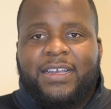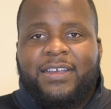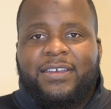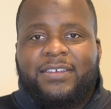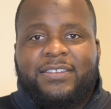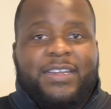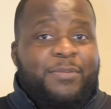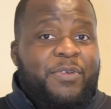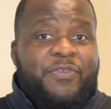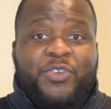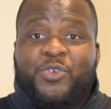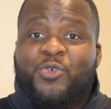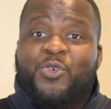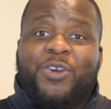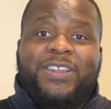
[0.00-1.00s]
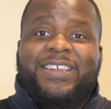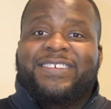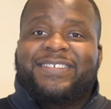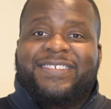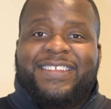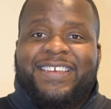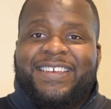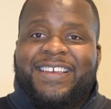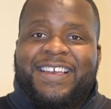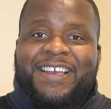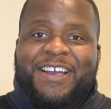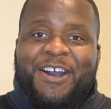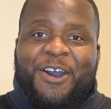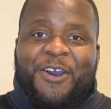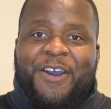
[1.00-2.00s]
Some of you who are listening
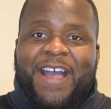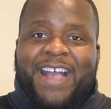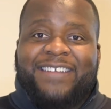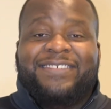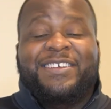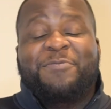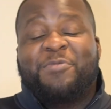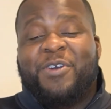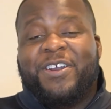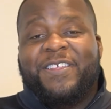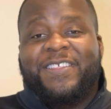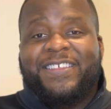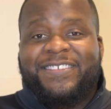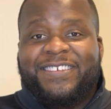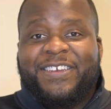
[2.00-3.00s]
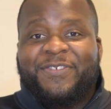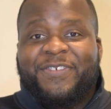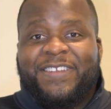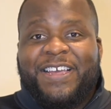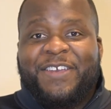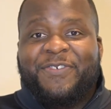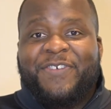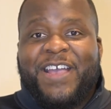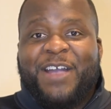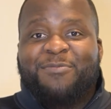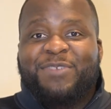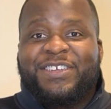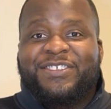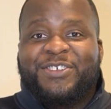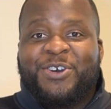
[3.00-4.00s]
are actually a part of the Chick-fil-A
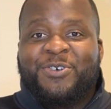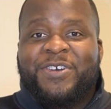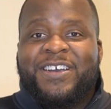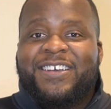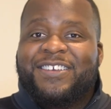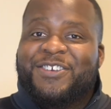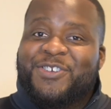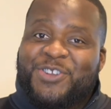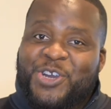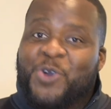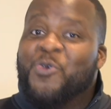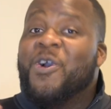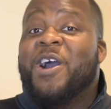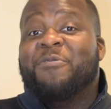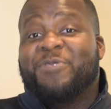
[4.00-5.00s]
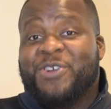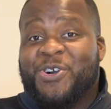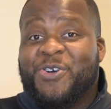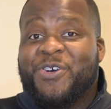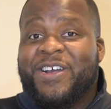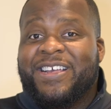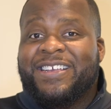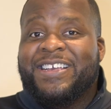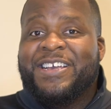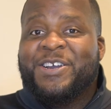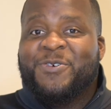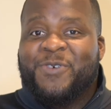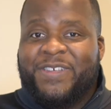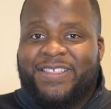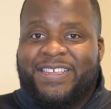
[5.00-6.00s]
family, so you know where I'm going
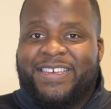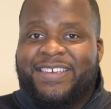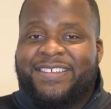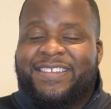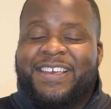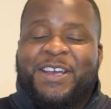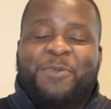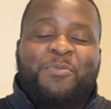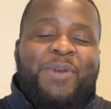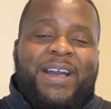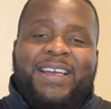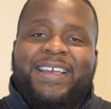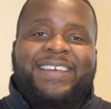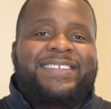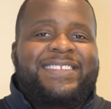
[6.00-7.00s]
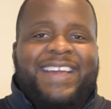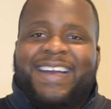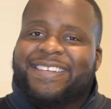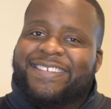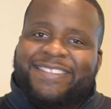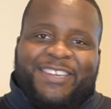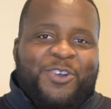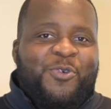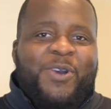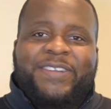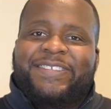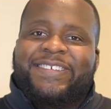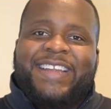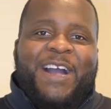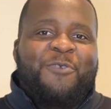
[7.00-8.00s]
with this. But it's not just a
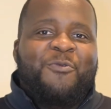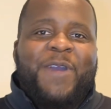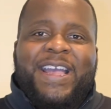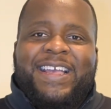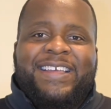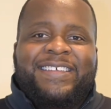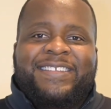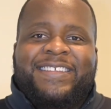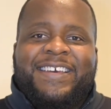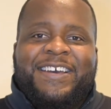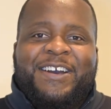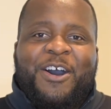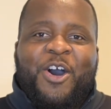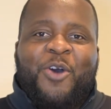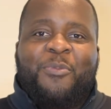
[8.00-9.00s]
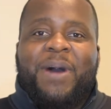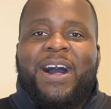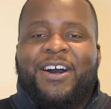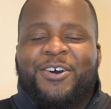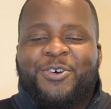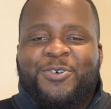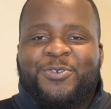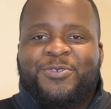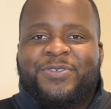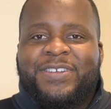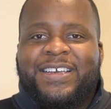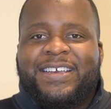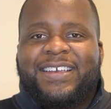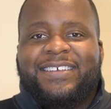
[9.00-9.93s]
question I raised on my own.